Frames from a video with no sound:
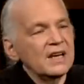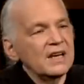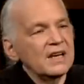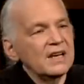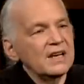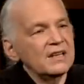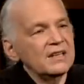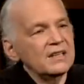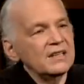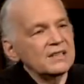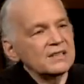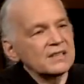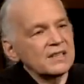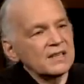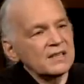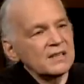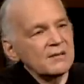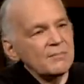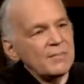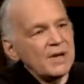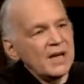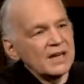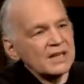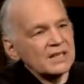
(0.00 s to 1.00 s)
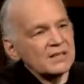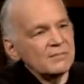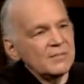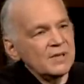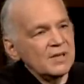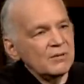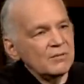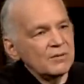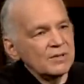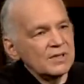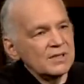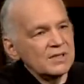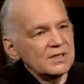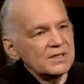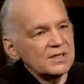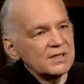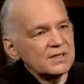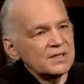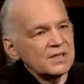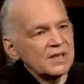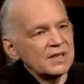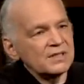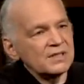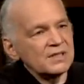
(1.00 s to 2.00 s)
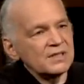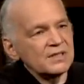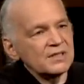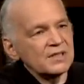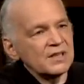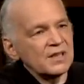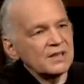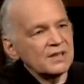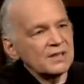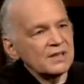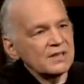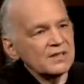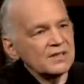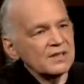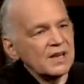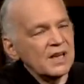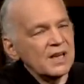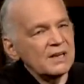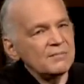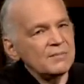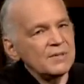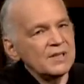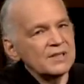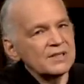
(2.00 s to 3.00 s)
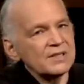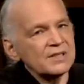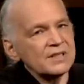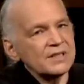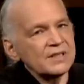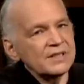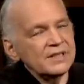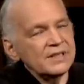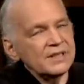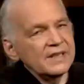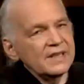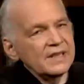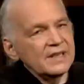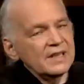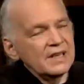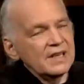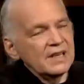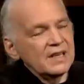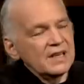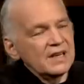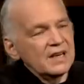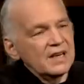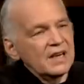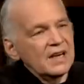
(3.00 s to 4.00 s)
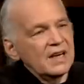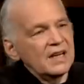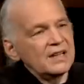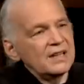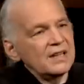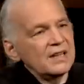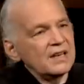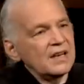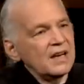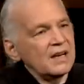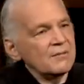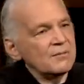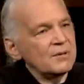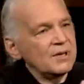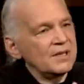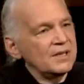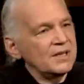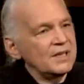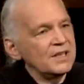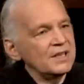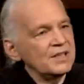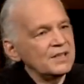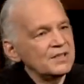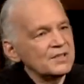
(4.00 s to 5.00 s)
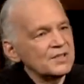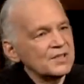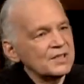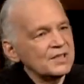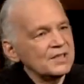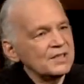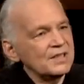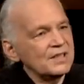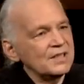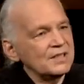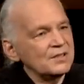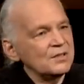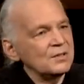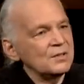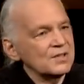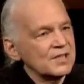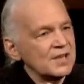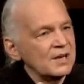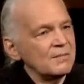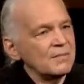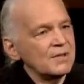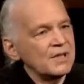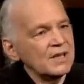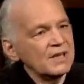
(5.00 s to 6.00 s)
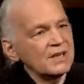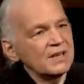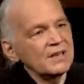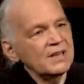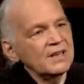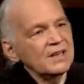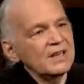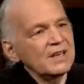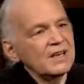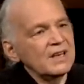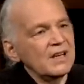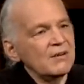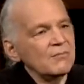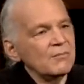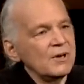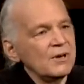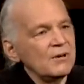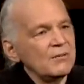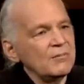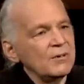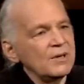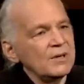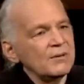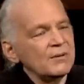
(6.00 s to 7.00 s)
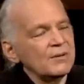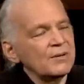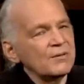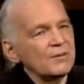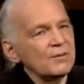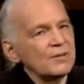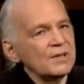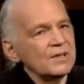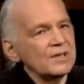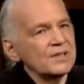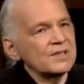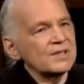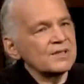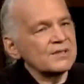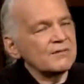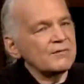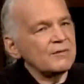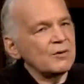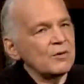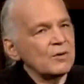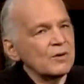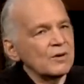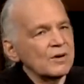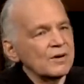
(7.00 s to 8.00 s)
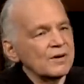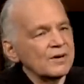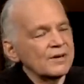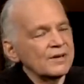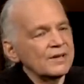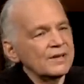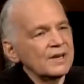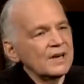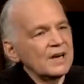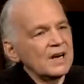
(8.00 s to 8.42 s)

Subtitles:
and he'd send it back to me with these suggestions on things that I'd missed, and then I'd read his and do the same thing. And we went through this for